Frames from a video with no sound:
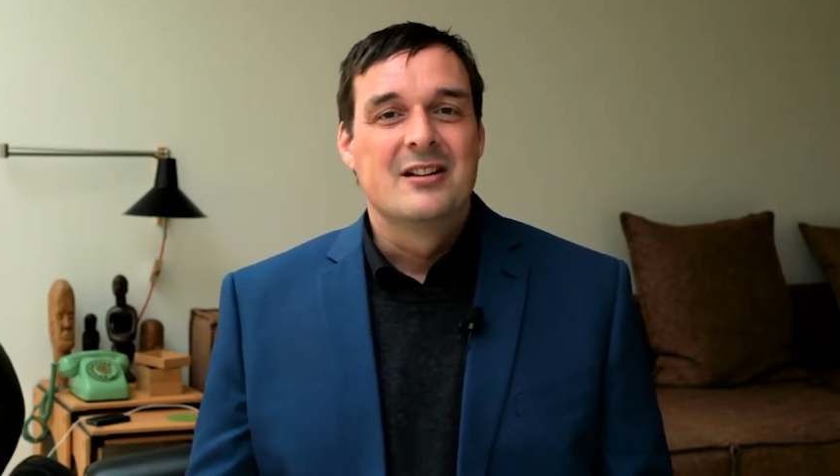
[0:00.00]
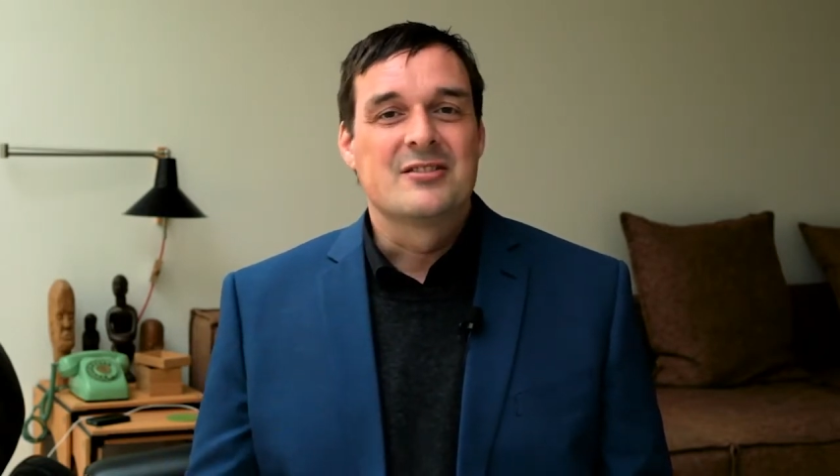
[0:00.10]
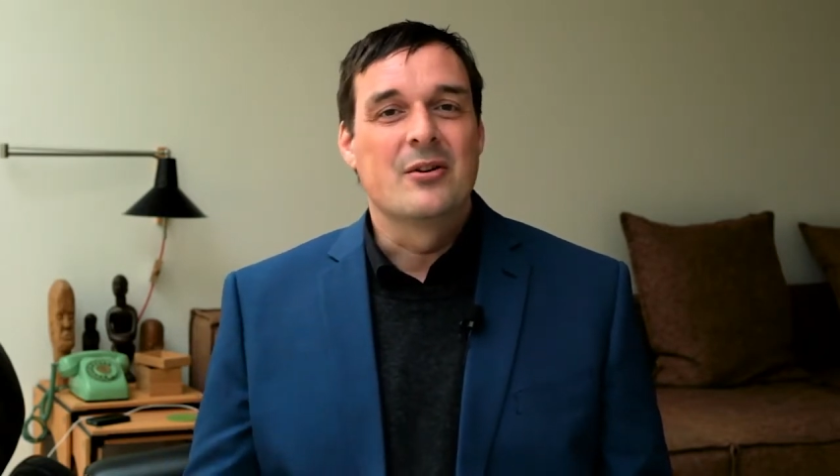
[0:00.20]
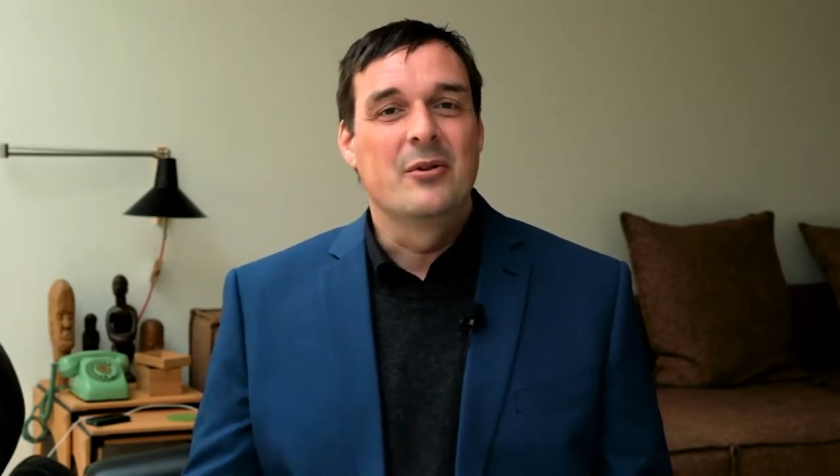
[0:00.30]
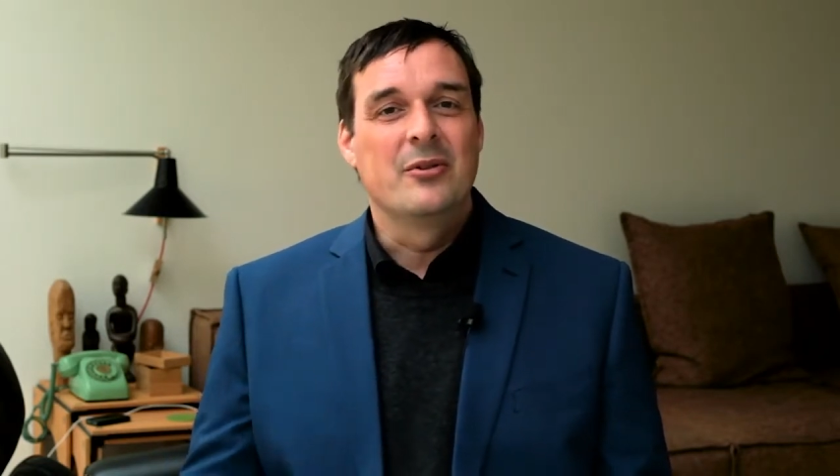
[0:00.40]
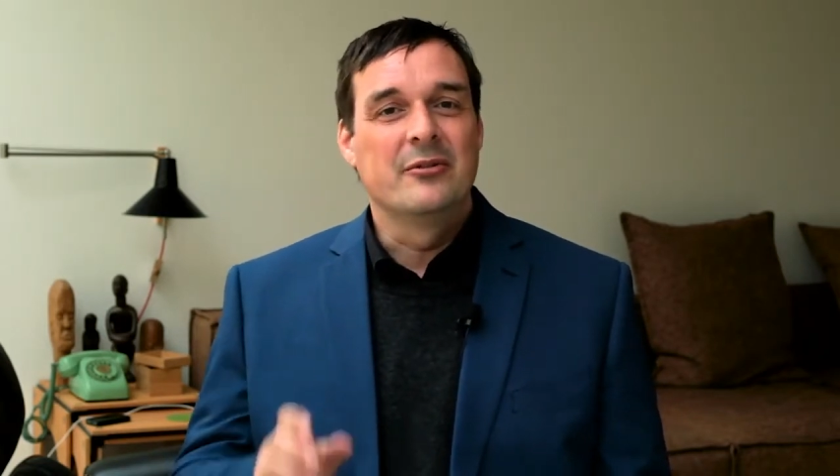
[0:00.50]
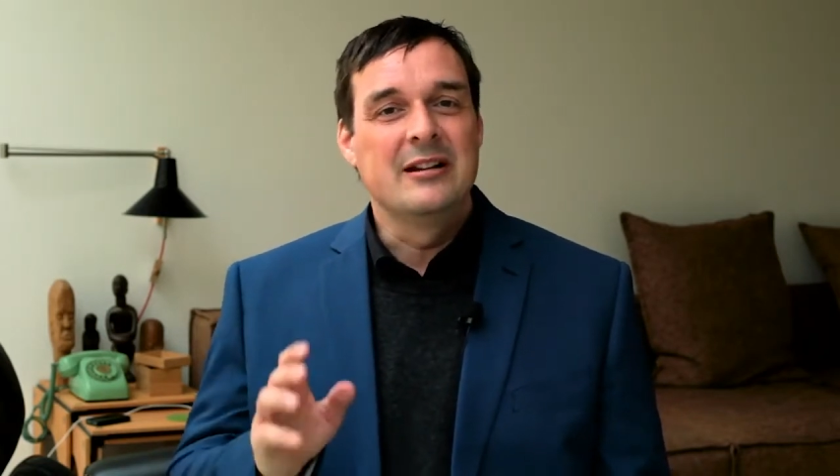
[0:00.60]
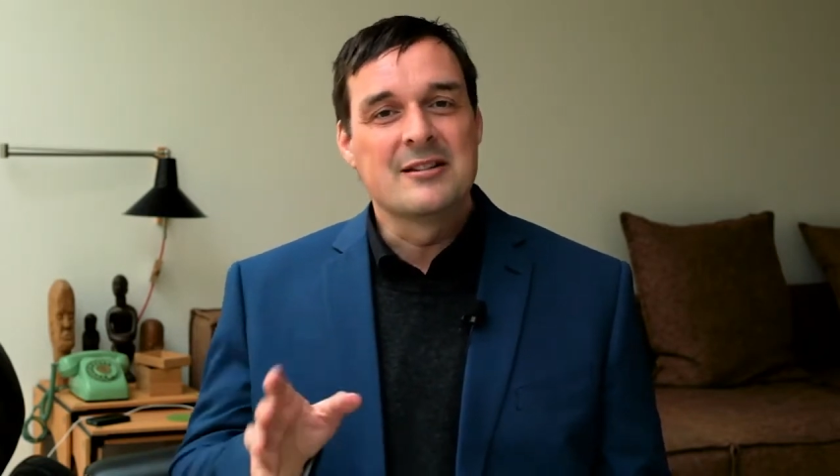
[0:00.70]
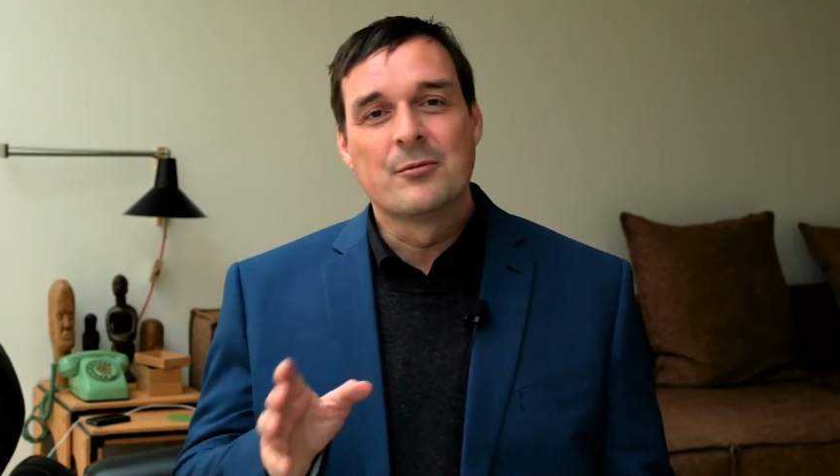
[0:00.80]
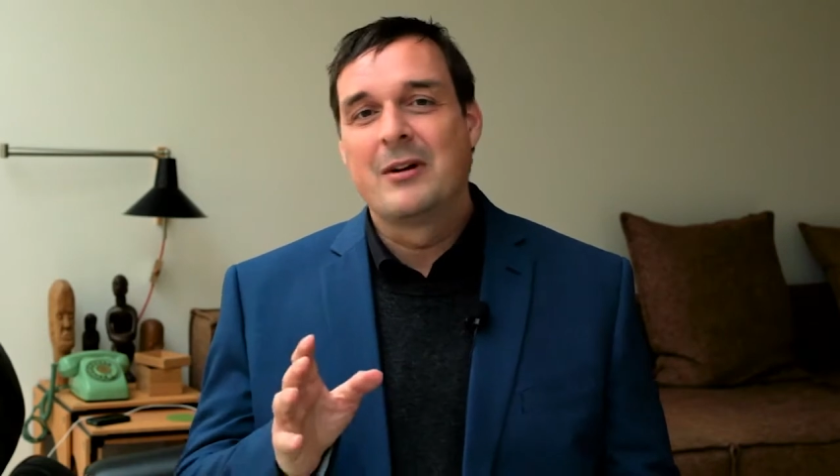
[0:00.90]
So the
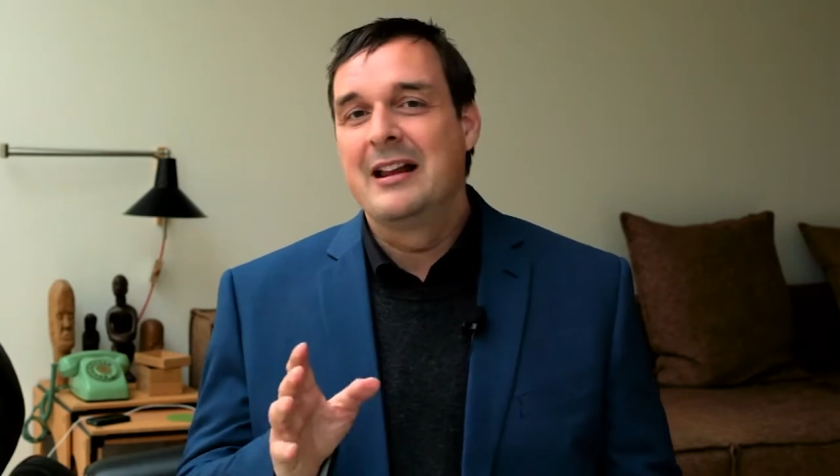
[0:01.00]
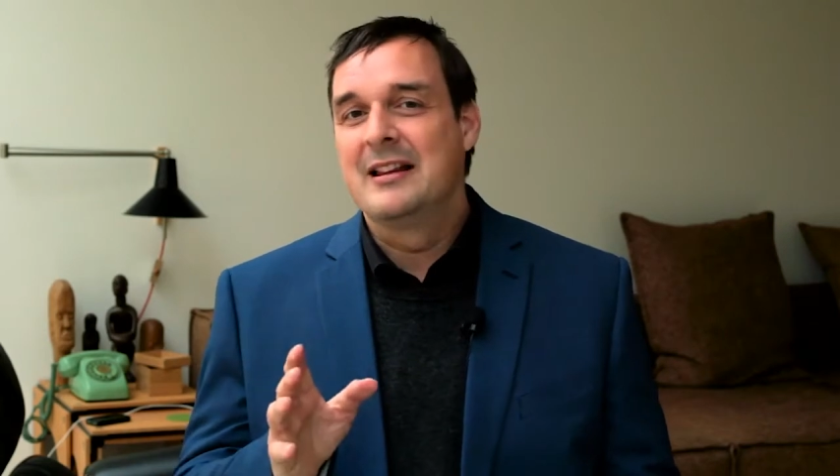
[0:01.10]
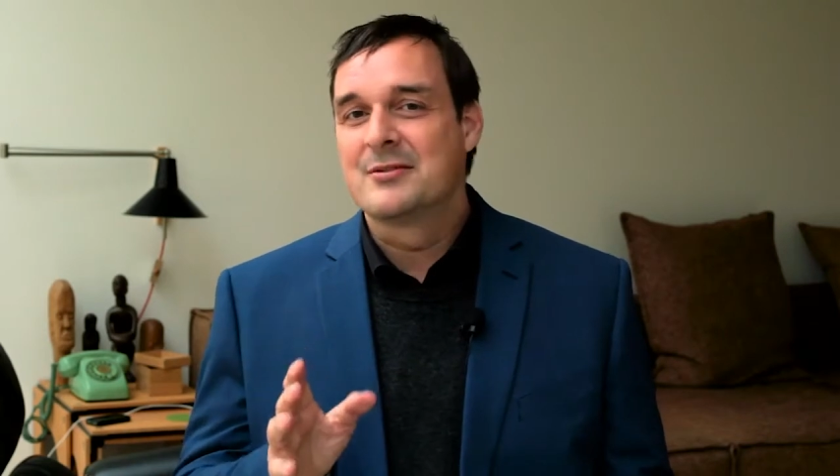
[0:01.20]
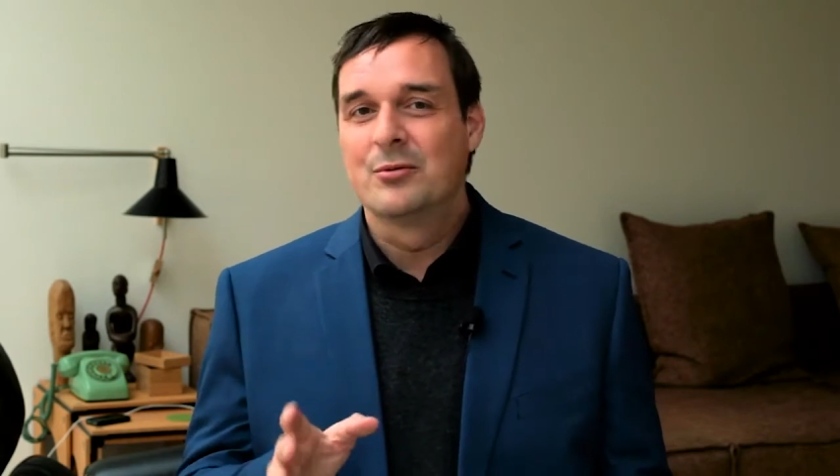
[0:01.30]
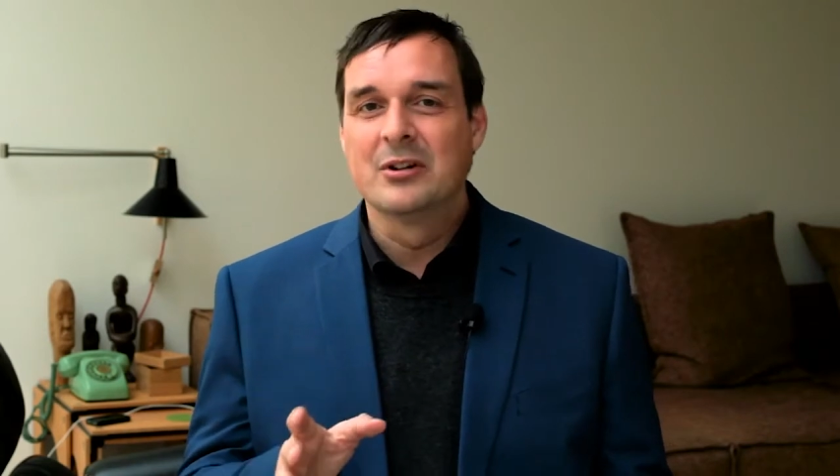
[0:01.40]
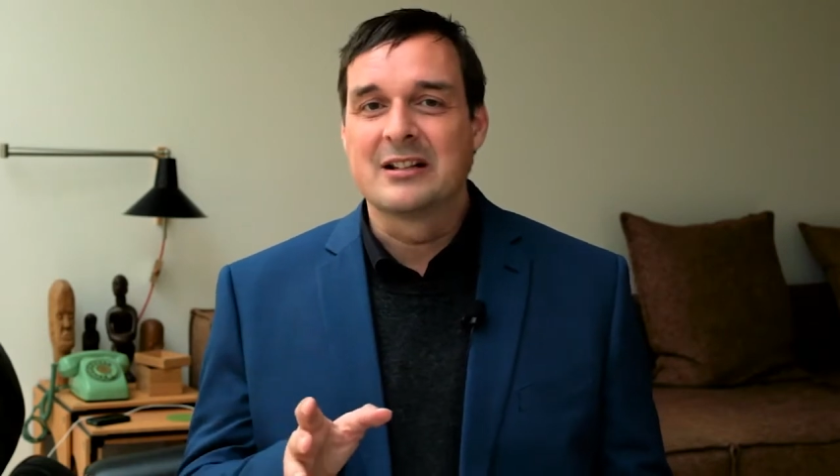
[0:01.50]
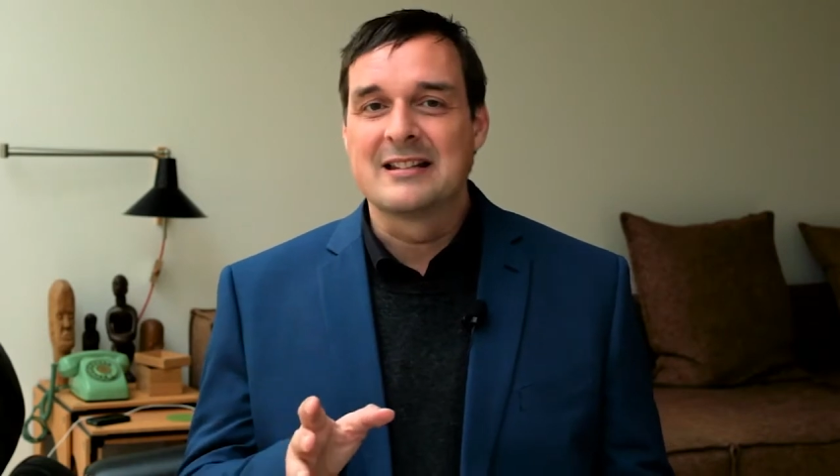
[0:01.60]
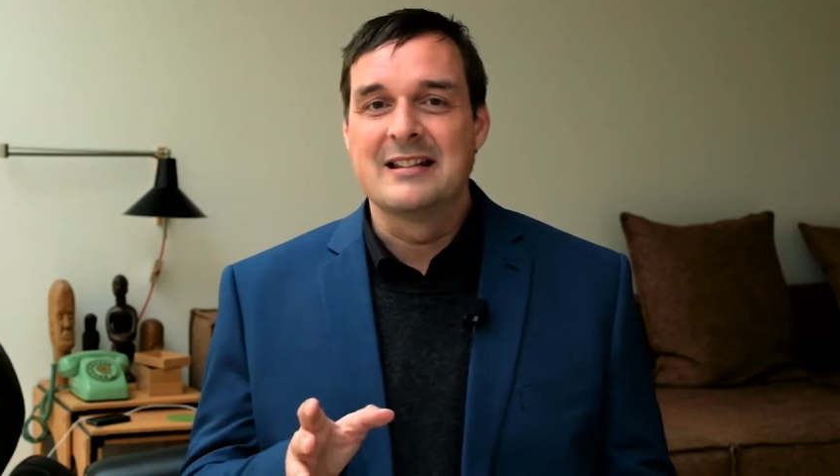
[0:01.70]
reason why this works